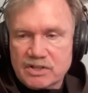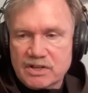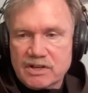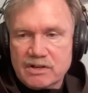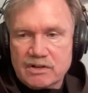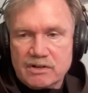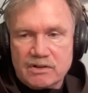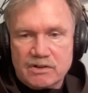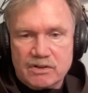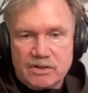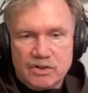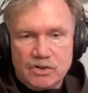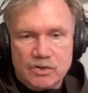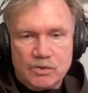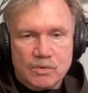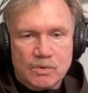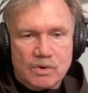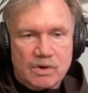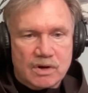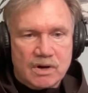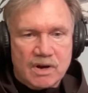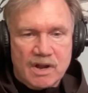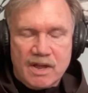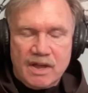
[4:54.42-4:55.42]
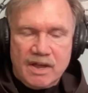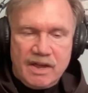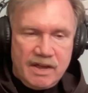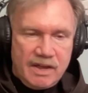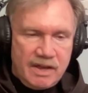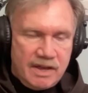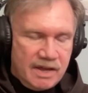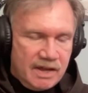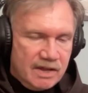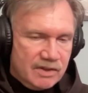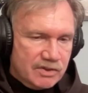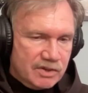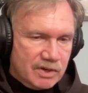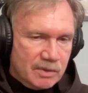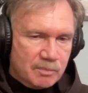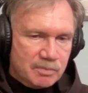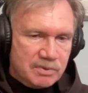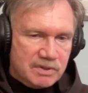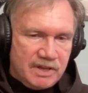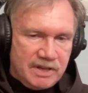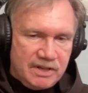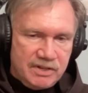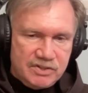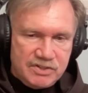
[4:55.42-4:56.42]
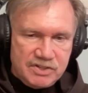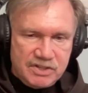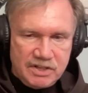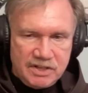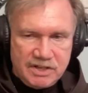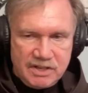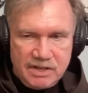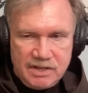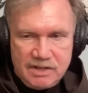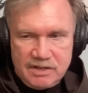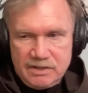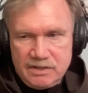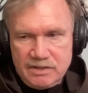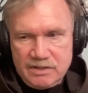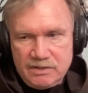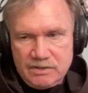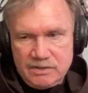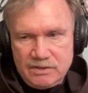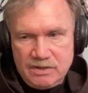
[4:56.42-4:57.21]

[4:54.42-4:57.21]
later, you were handed a plane ticket